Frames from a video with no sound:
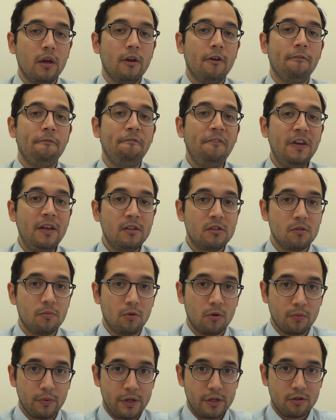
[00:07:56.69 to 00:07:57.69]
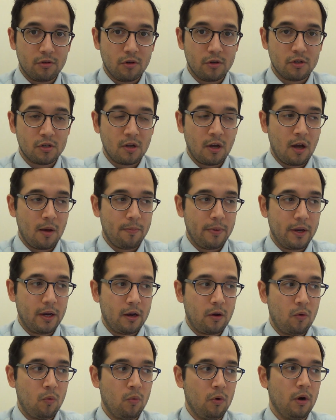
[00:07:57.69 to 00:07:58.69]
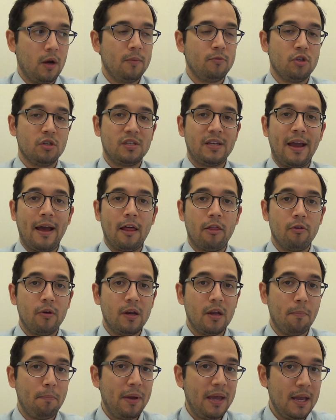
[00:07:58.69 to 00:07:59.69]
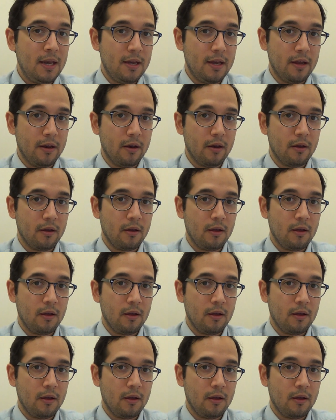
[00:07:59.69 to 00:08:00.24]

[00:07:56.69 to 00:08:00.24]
feasible research topic where I'm just gathering opinion